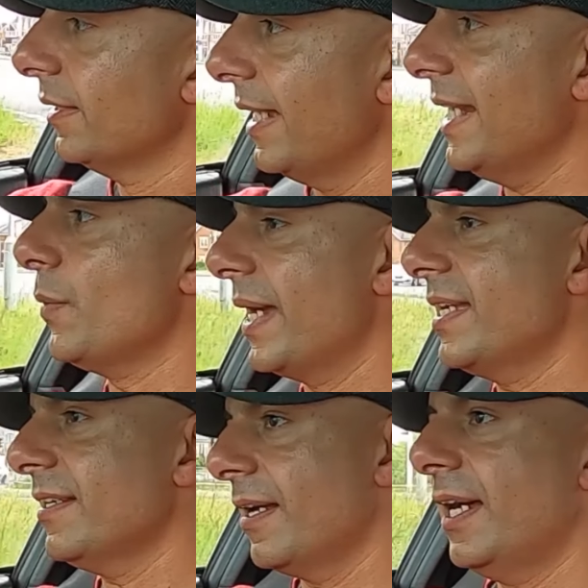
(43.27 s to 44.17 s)

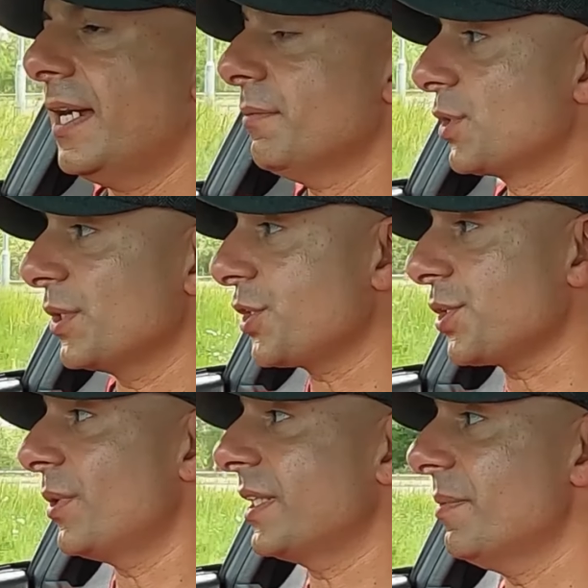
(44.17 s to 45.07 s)
Anyway, so I just
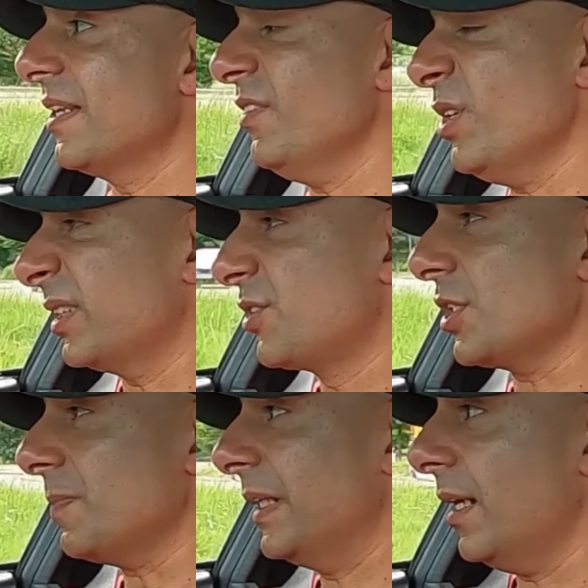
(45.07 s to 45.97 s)
thought I'd come and have a look,
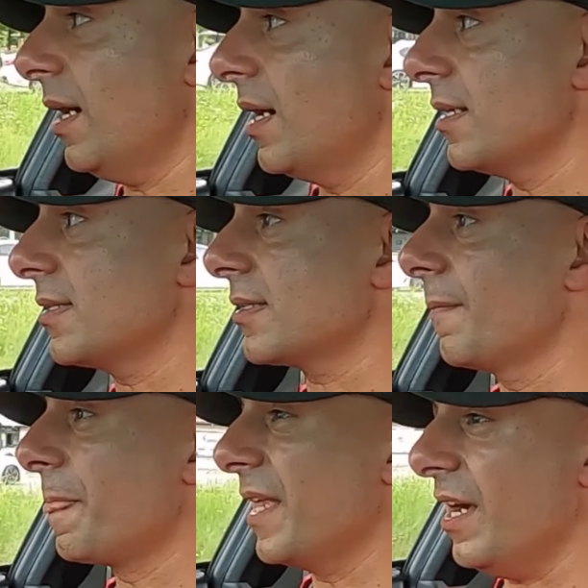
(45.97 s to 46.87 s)
just because
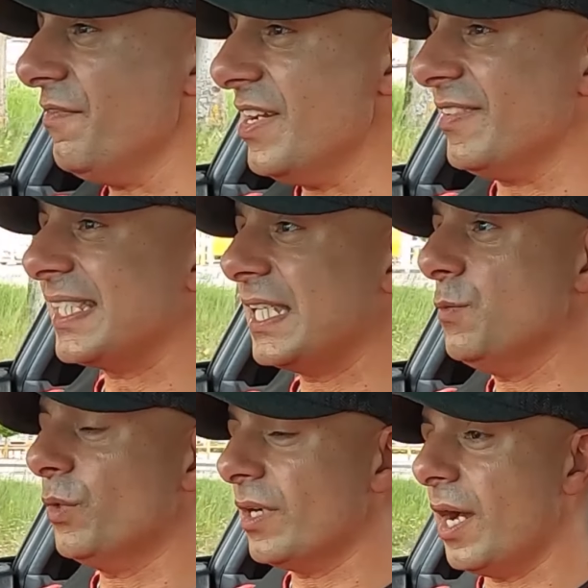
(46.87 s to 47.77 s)
I've never
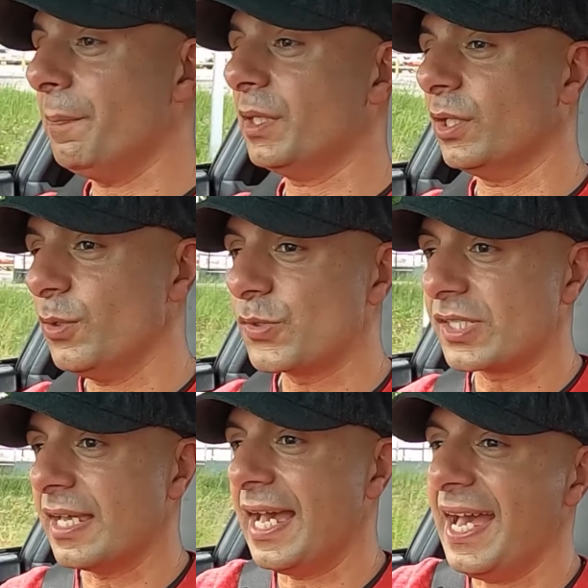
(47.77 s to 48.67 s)
seen one up
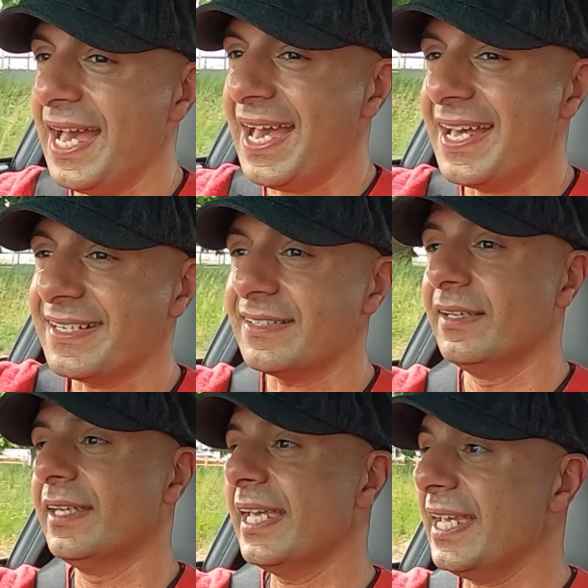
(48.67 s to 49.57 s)
close, and
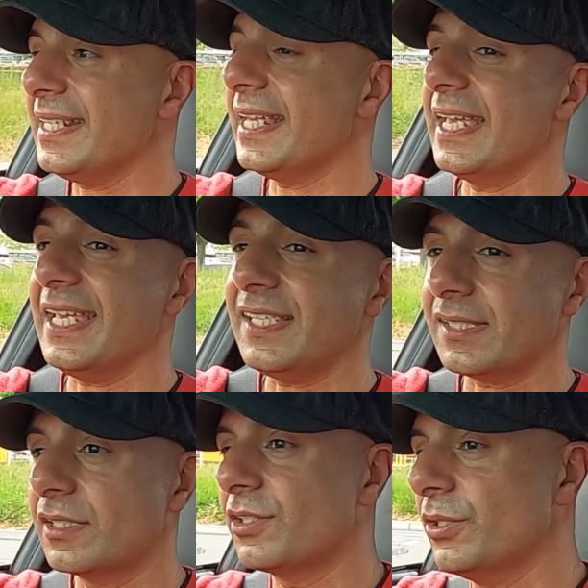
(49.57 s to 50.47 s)
it
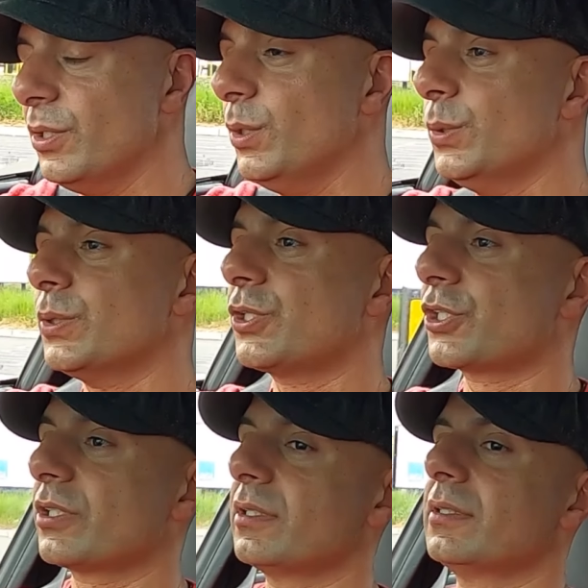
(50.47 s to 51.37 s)
is huge.